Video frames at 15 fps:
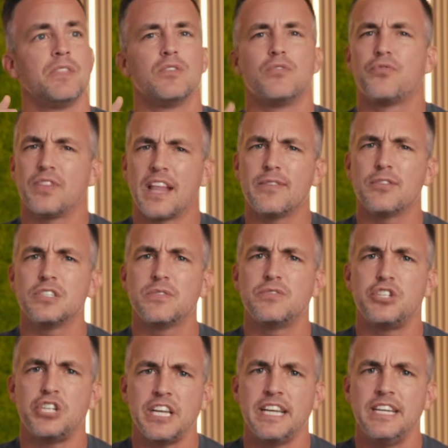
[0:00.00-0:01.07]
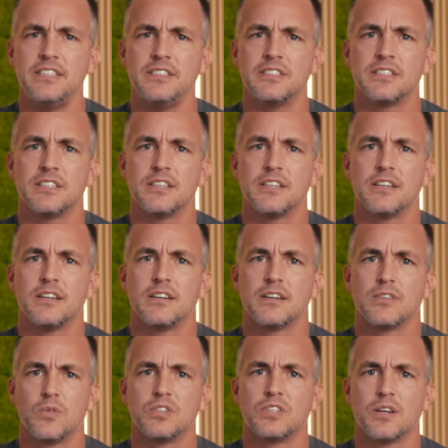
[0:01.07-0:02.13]
Flavors of Cheese
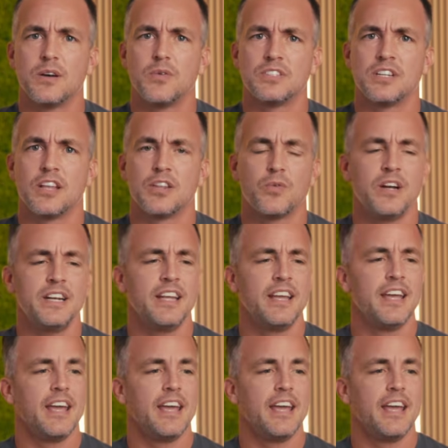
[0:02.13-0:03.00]
was another one.